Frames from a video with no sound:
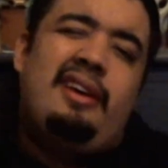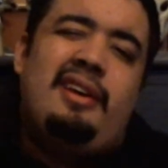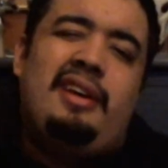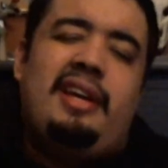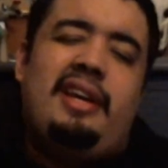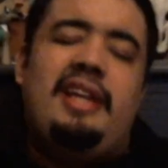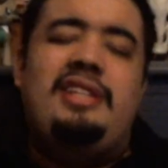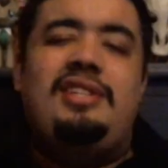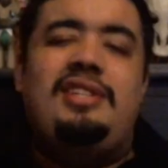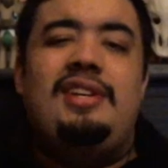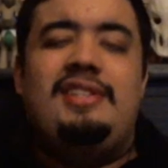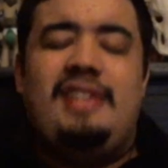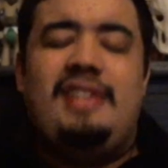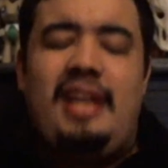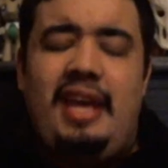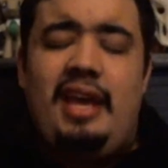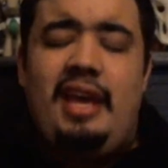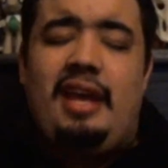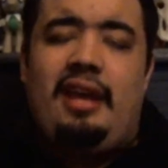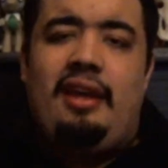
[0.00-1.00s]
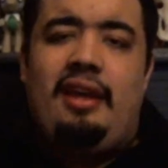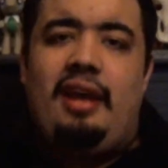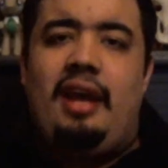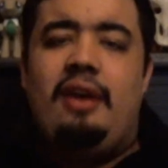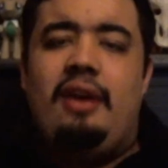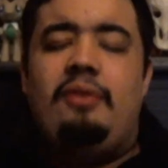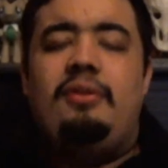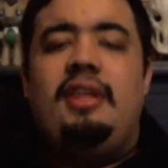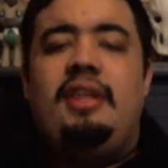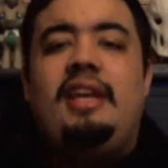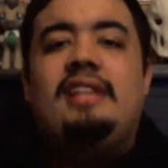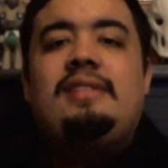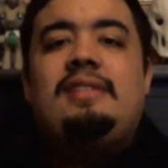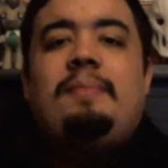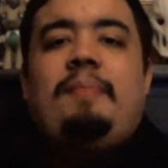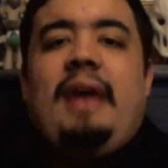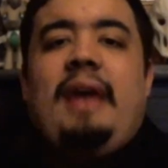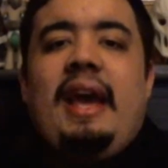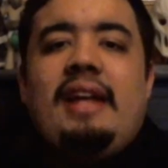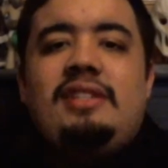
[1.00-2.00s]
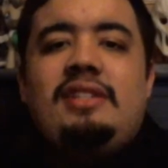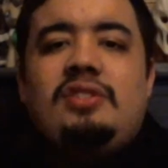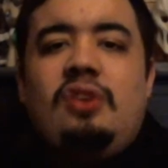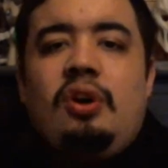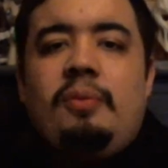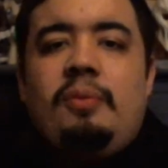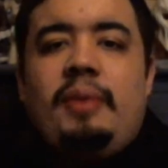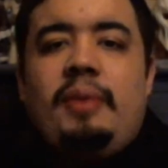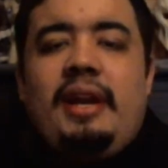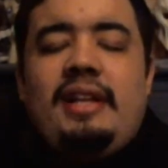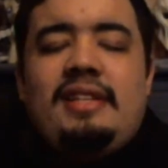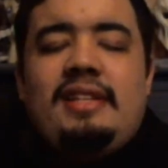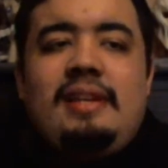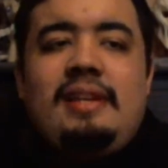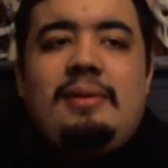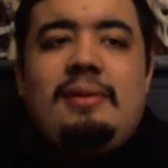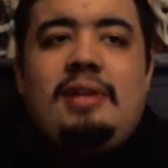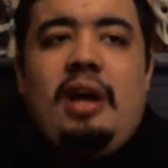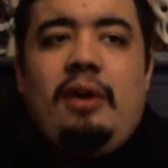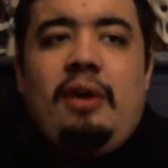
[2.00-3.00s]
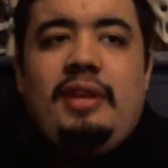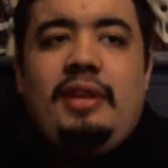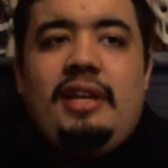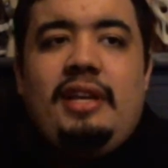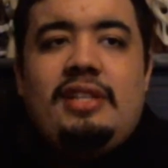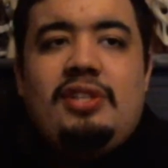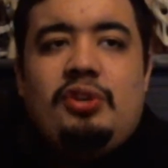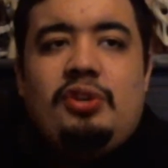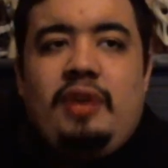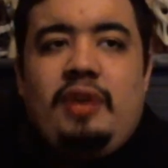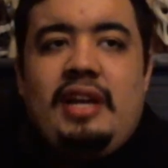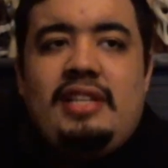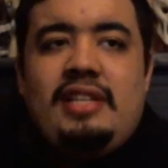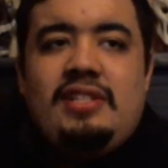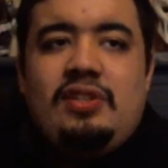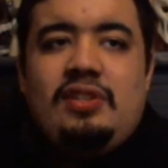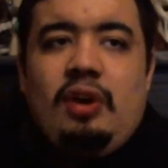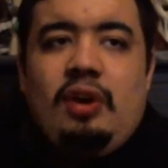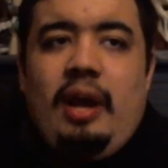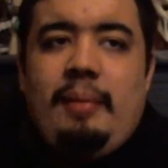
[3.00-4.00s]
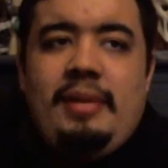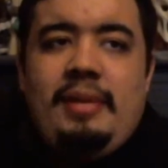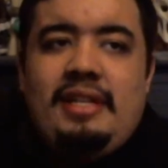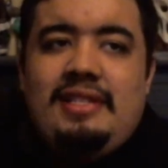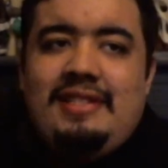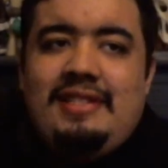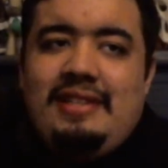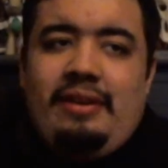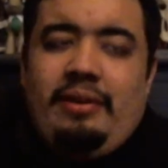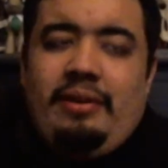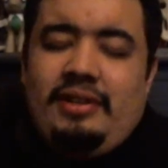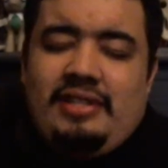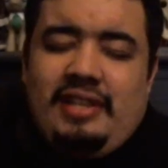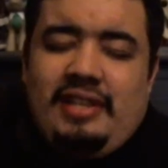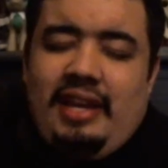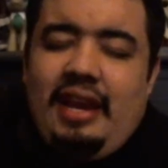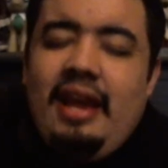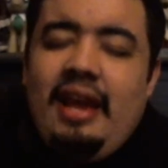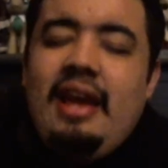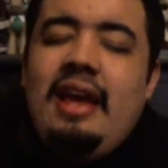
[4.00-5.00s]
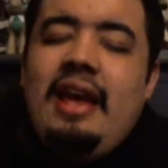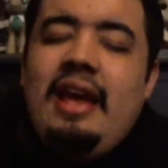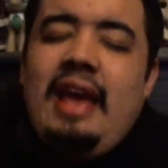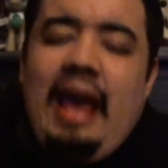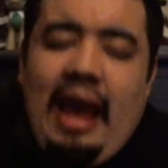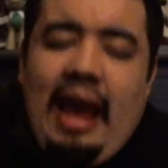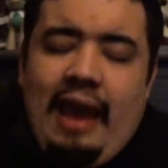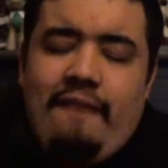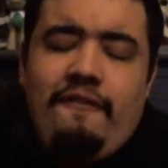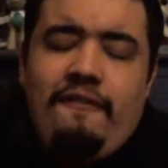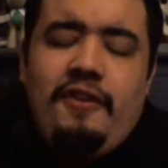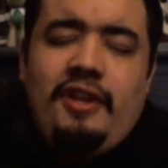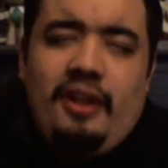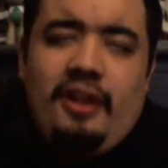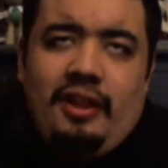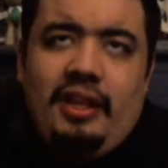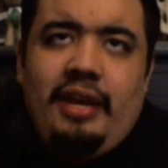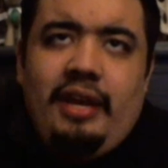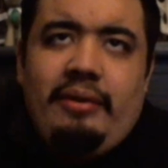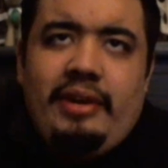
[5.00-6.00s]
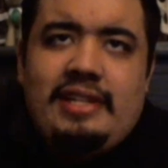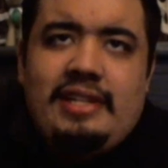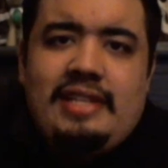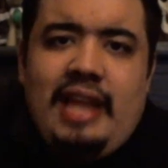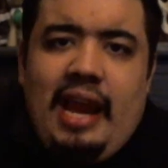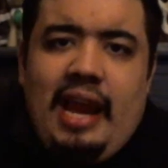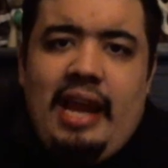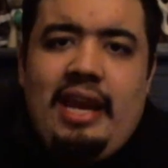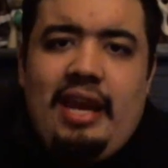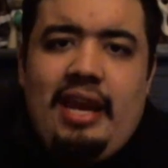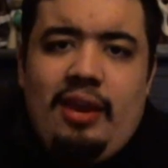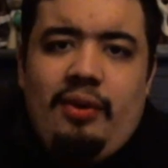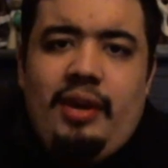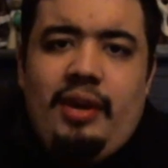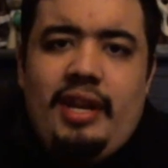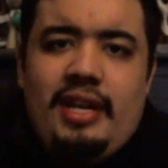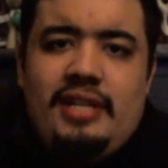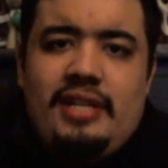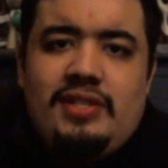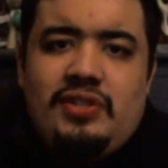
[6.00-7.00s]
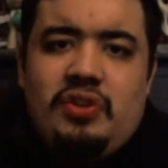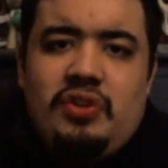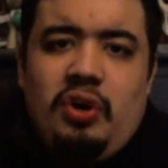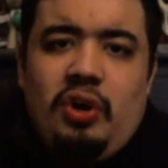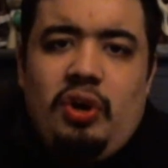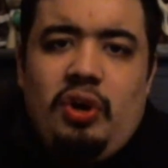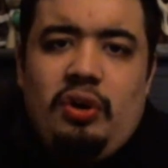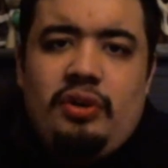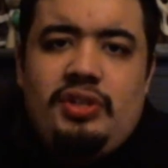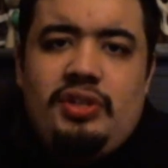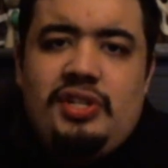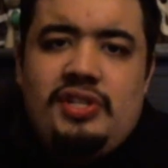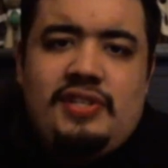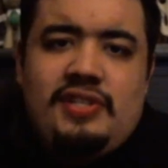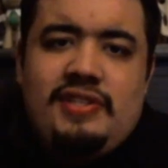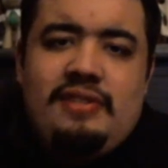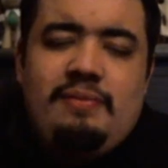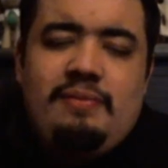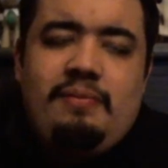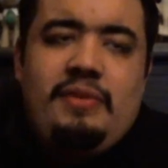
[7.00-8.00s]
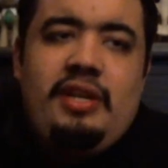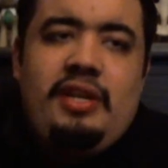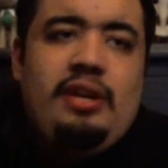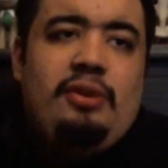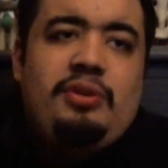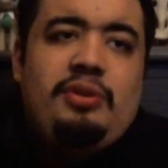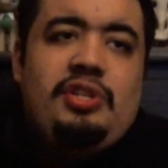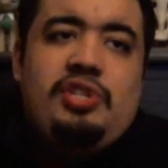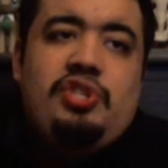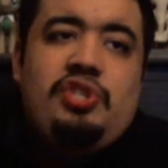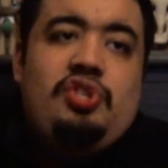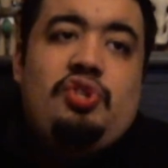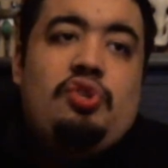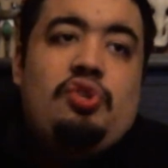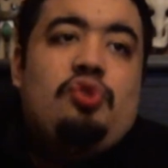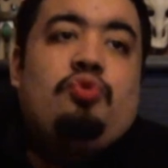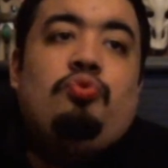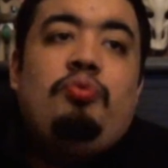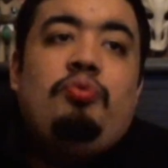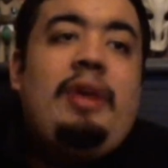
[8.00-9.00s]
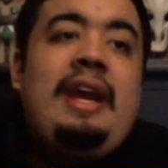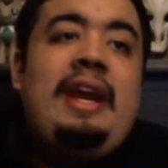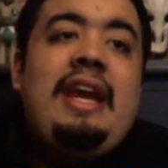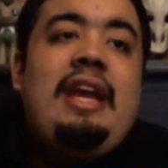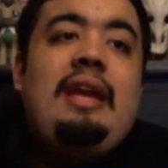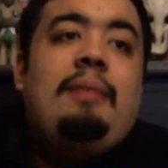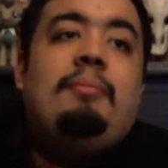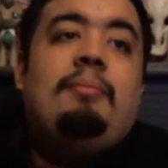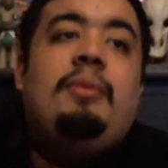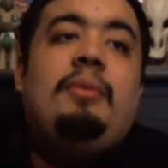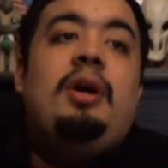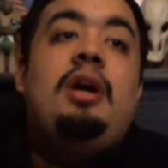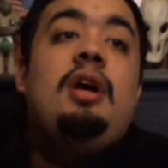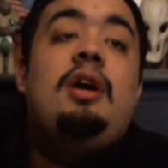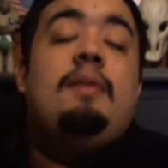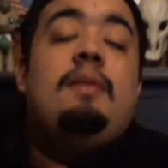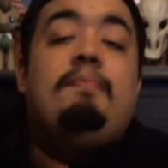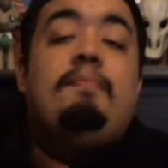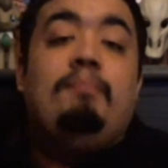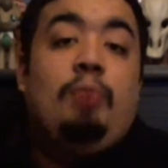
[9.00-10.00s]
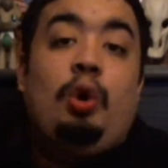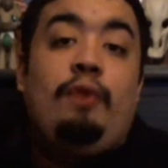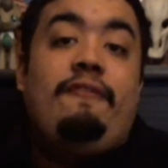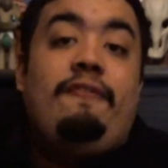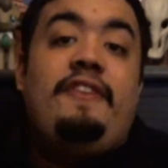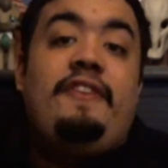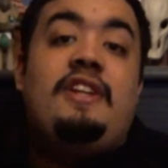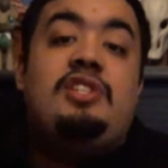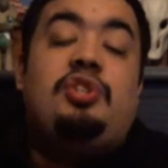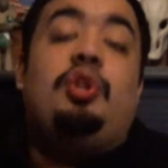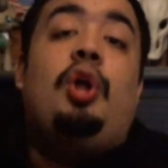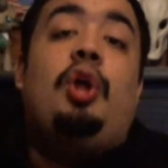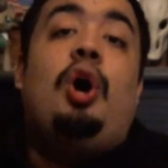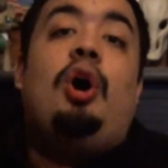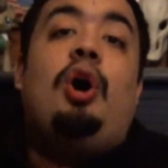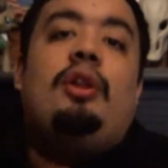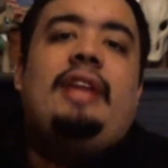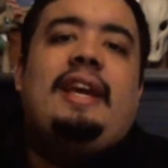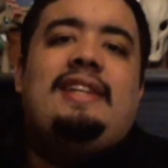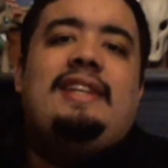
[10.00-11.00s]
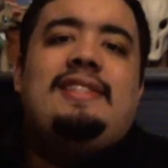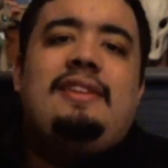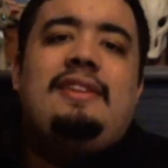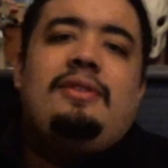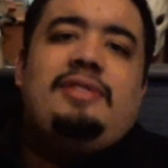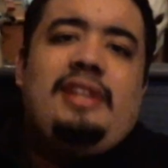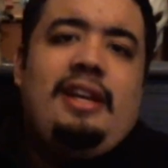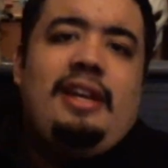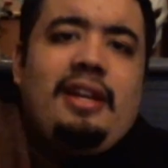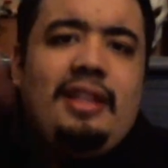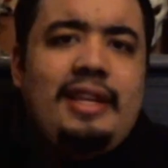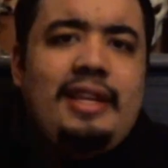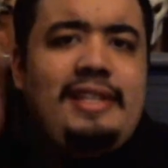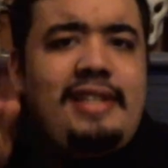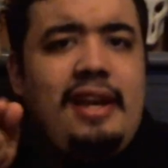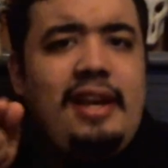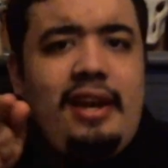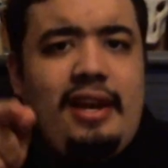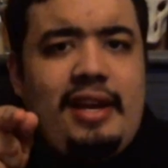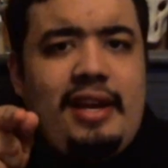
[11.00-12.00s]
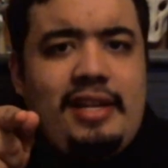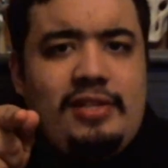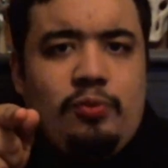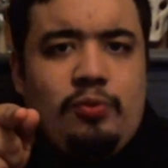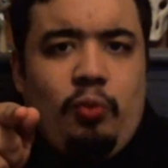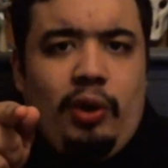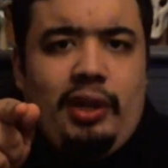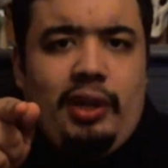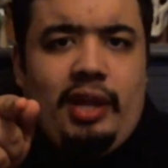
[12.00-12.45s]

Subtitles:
it's just I don't think it's a bad song, but at the same time, I don't think it's a great song. I mean, seriously, half of the lyrics that I hear in this song just scream Murphy's Law. Like, seriously, listen to this one